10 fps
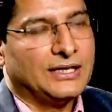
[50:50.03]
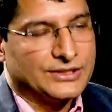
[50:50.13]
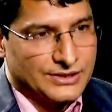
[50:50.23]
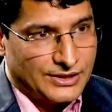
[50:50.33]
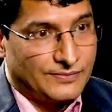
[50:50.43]

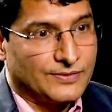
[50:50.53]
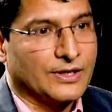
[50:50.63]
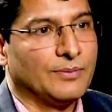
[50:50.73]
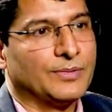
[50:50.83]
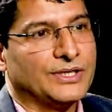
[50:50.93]
is if the
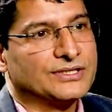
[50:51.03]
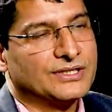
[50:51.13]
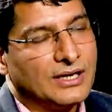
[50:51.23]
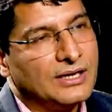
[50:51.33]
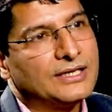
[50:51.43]
company is
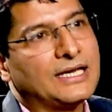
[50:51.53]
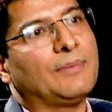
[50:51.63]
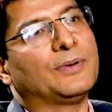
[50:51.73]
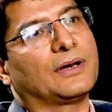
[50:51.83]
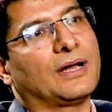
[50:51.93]
thinly
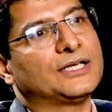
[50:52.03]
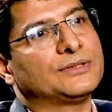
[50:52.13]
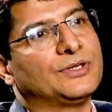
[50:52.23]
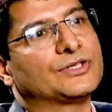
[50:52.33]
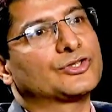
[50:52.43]
capitalized,
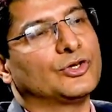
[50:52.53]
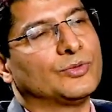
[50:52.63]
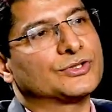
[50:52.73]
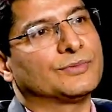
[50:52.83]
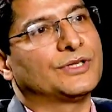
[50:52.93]
means so
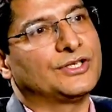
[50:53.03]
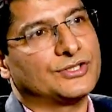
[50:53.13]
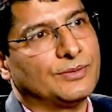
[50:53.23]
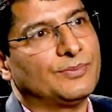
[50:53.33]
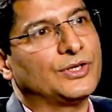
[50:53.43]
much of the
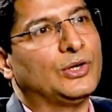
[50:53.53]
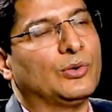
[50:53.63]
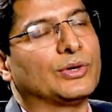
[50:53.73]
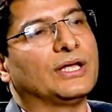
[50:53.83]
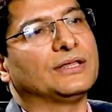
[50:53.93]
intercompany
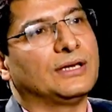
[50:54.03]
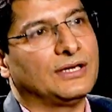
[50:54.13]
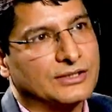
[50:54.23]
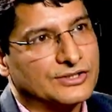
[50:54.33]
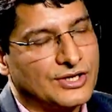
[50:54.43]
loan and the
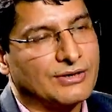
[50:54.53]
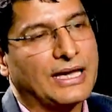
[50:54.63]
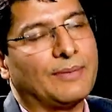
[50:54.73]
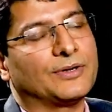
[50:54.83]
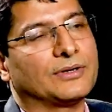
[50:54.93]
little share
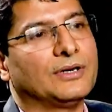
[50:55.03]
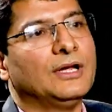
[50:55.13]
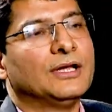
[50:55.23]
capital,